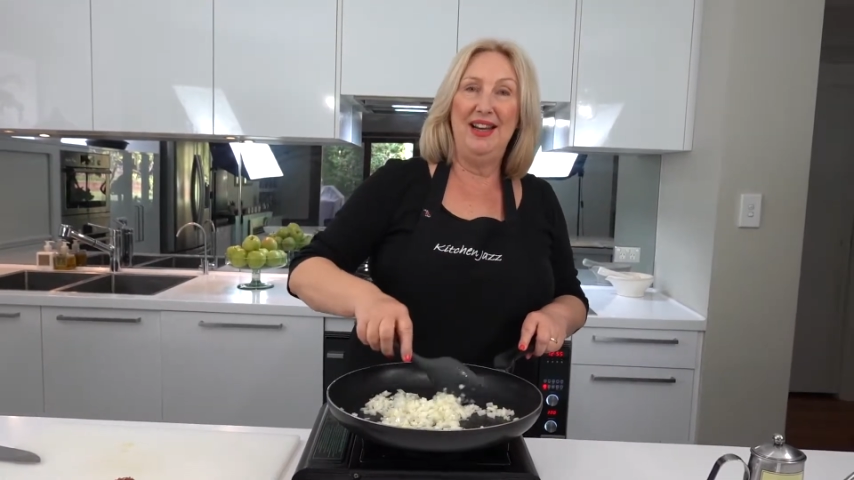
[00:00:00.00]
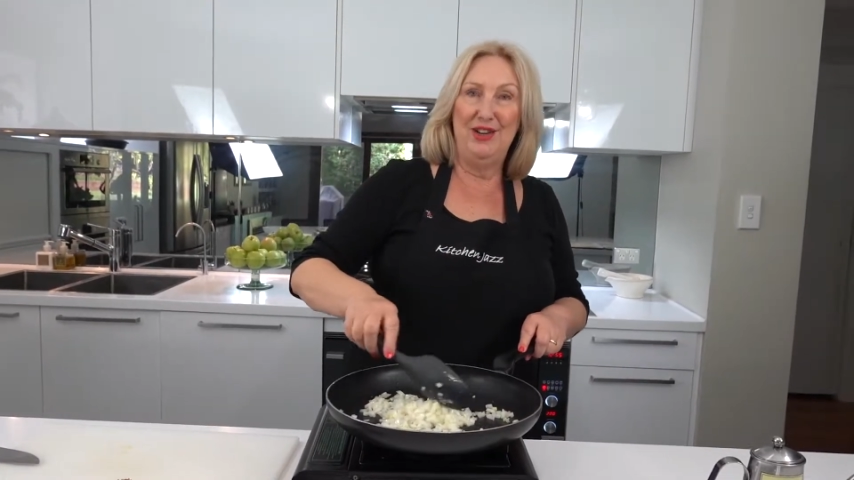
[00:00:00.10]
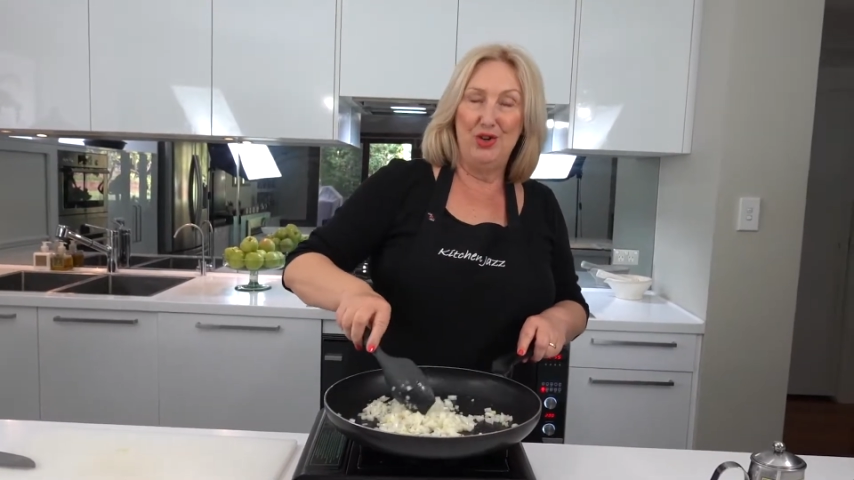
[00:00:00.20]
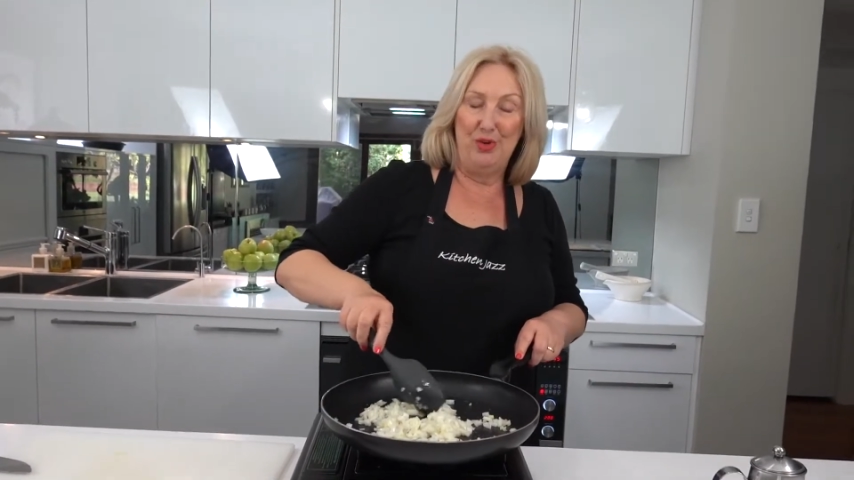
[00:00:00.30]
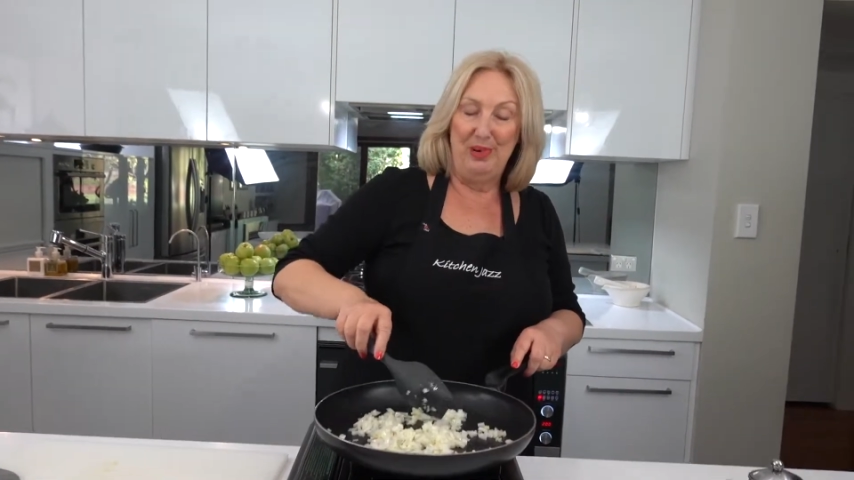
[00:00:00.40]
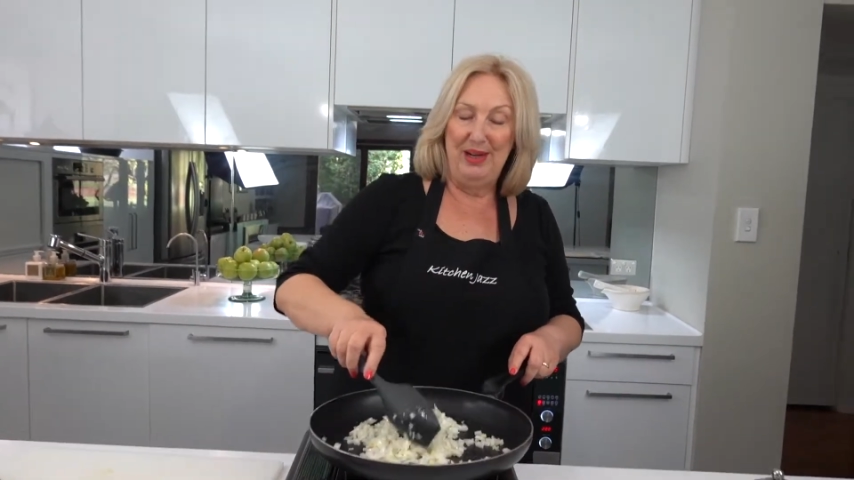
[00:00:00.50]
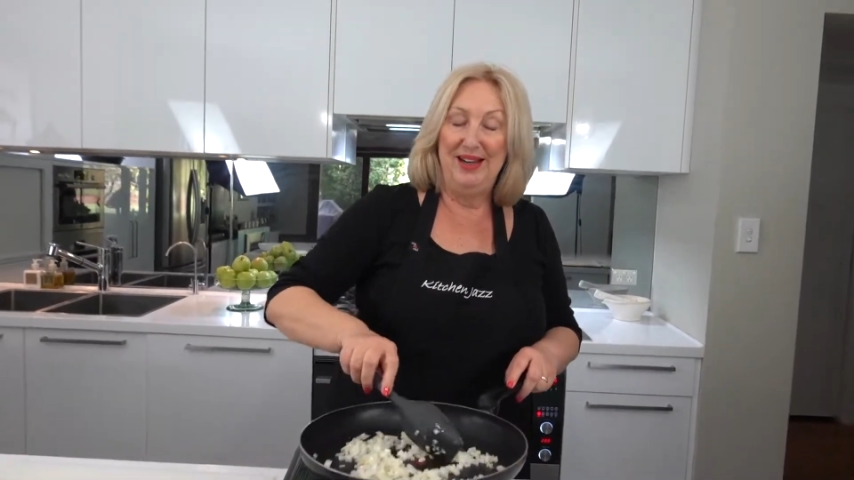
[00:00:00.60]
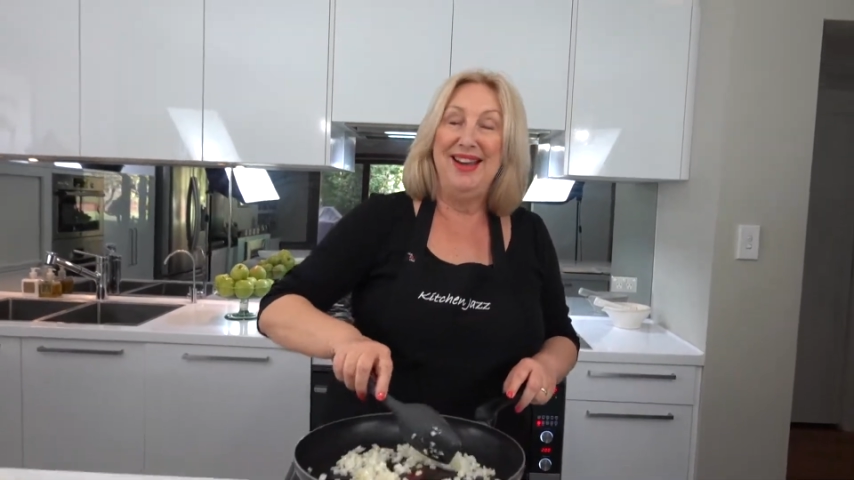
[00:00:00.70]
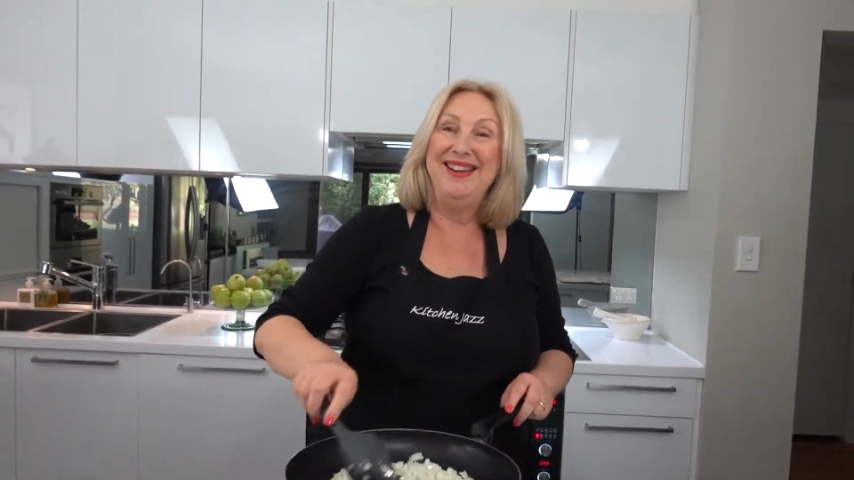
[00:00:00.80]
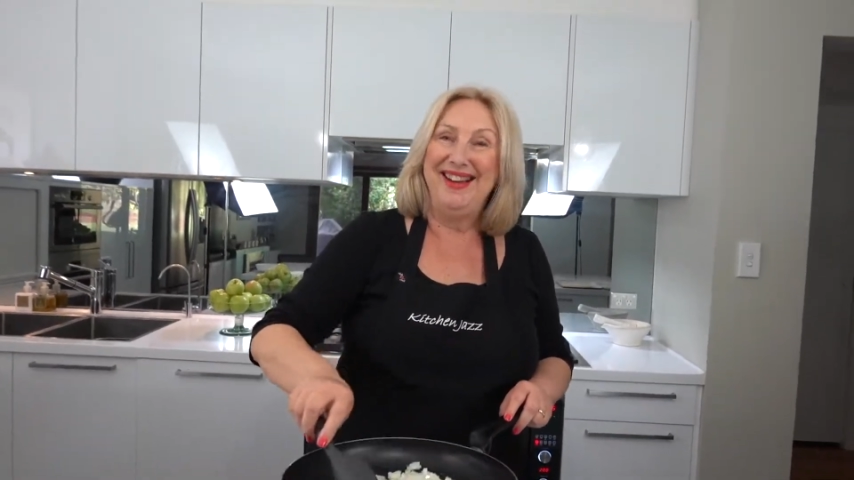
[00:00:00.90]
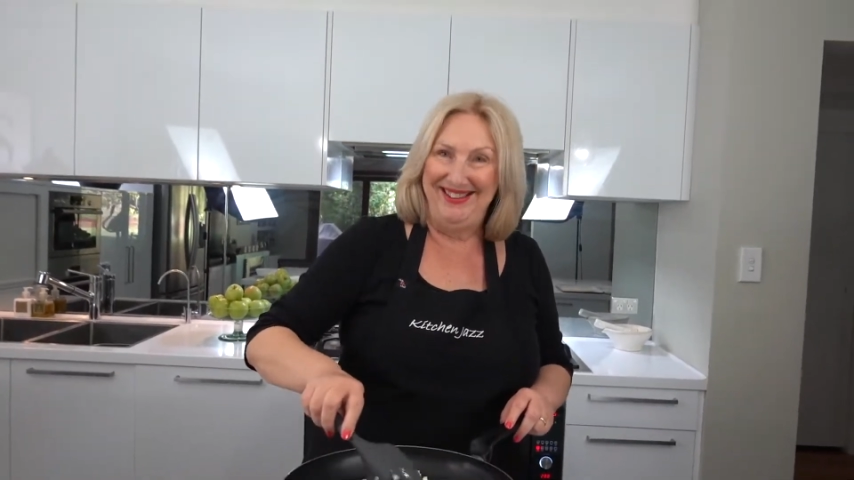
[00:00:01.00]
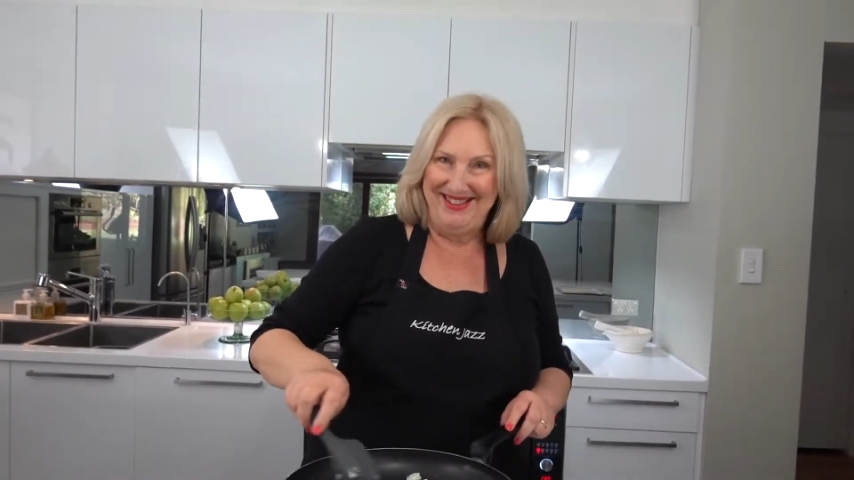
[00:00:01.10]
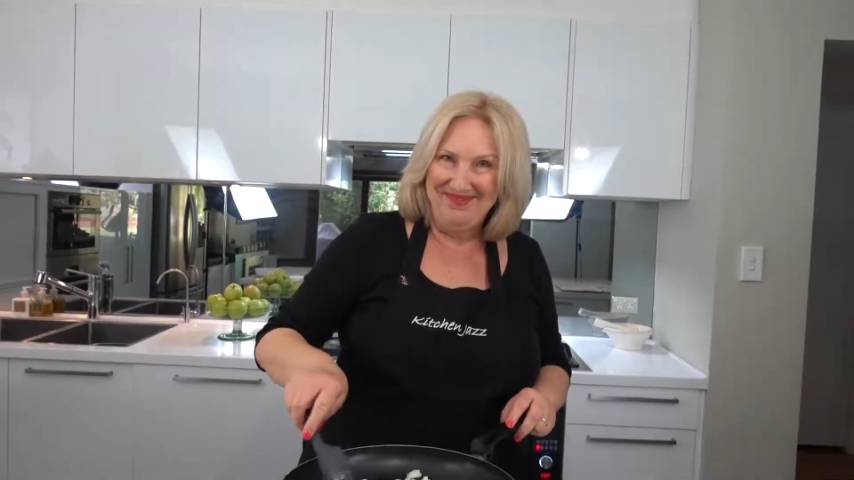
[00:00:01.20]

and chopping an onion.